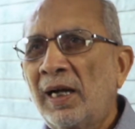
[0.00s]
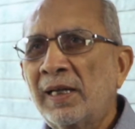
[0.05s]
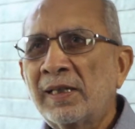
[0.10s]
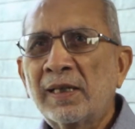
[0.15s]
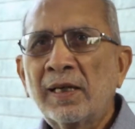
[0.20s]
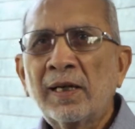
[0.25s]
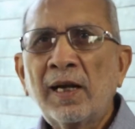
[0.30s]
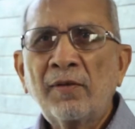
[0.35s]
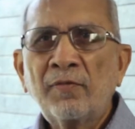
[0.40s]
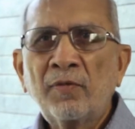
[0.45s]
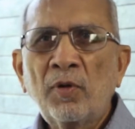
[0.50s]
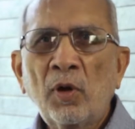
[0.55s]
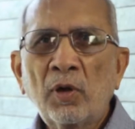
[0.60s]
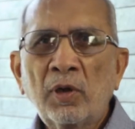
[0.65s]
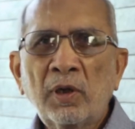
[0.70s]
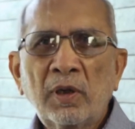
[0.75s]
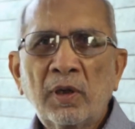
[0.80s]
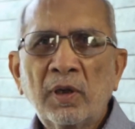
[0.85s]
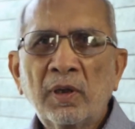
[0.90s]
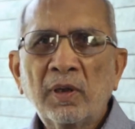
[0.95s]
I said, I've
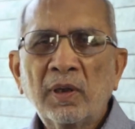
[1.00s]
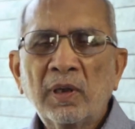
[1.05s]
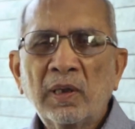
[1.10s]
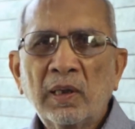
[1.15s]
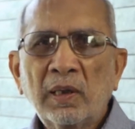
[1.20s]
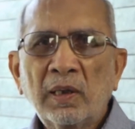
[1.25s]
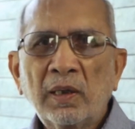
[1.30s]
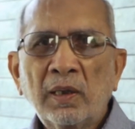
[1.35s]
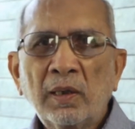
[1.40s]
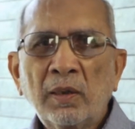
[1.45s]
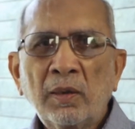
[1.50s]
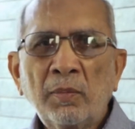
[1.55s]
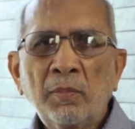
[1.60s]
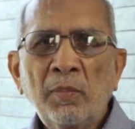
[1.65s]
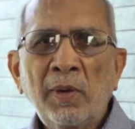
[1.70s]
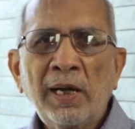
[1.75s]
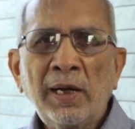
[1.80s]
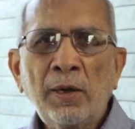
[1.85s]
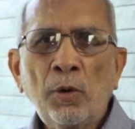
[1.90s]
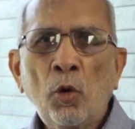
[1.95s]
got
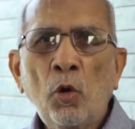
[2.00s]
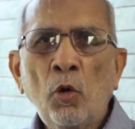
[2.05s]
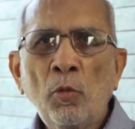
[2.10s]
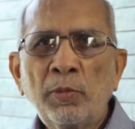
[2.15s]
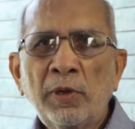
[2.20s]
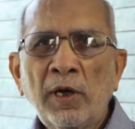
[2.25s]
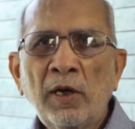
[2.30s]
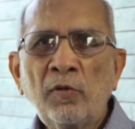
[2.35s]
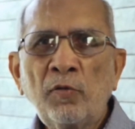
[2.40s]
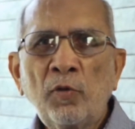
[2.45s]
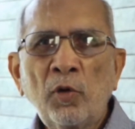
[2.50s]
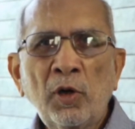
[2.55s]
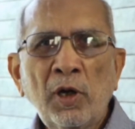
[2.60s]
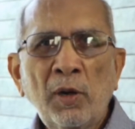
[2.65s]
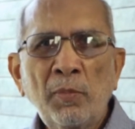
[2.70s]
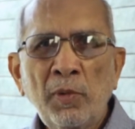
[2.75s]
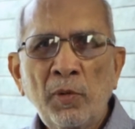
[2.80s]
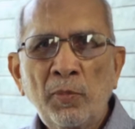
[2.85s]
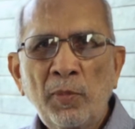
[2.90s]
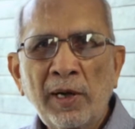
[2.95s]
my home telephone
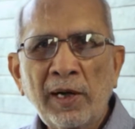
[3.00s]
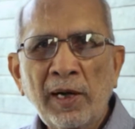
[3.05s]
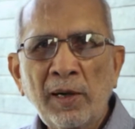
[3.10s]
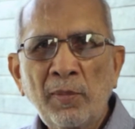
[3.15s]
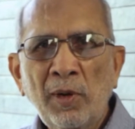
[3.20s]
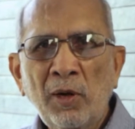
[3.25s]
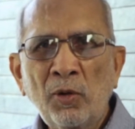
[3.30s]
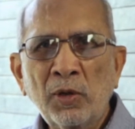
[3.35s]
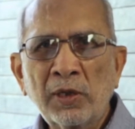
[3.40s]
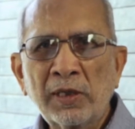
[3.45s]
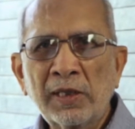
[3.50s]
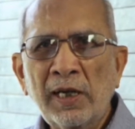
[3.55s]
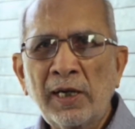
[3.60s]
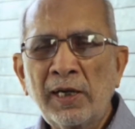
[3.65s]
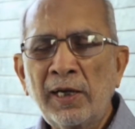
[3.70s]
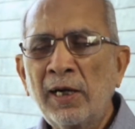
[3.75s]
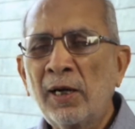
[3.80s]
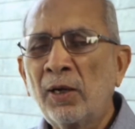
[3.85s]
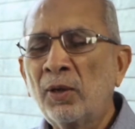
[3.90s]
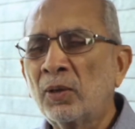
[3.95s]
number, but I'm
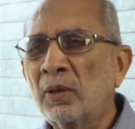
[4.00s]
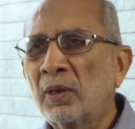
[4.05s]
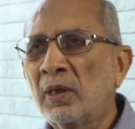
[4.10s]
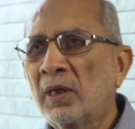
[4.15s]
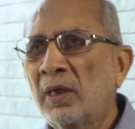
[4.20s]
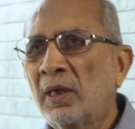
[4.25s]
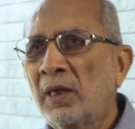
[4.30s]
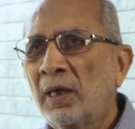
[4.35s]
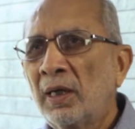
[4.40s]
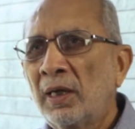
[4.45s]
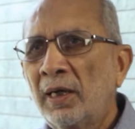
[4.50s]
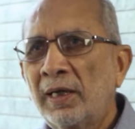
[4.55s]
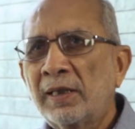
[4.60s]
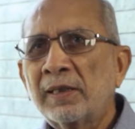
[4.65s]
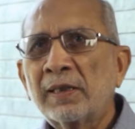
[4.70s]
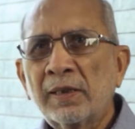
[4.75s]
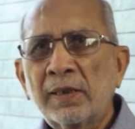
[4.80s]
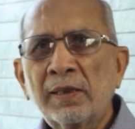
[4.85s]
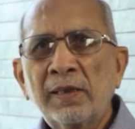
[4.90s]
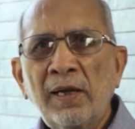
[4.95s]
outside now.
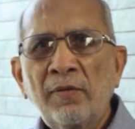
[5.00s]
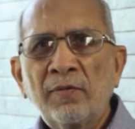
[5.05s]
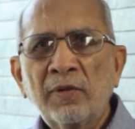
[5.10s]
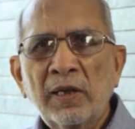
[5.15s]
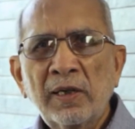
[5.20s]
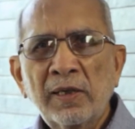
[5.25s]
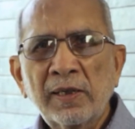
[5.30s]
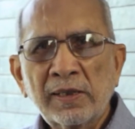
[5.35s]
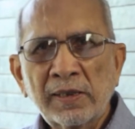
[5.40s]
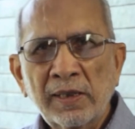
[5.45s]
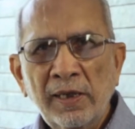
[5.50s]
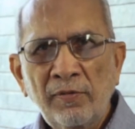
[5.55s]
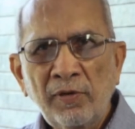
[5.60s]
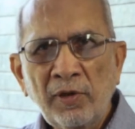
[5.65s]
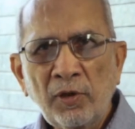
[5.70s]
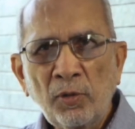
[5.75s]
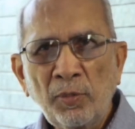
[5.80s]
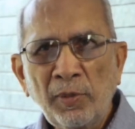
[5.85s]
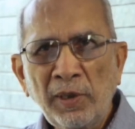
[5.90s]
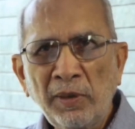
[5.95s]
He said, nevertheless, give
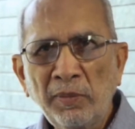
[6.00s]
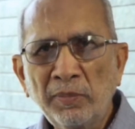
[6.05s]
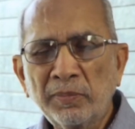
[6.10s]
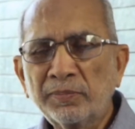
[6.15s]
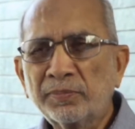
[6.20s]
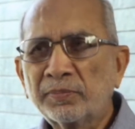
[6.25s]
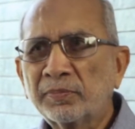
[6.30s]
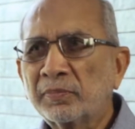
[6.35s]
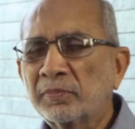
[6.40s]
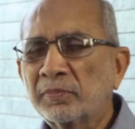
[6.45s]
it to me.